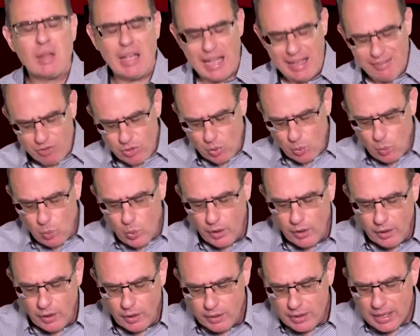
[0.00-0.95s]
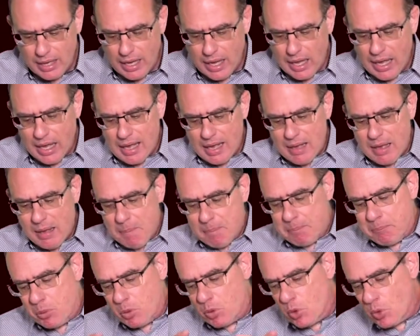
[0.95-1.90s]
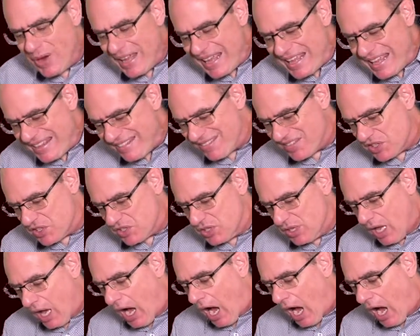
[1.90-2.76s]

And the Word breathes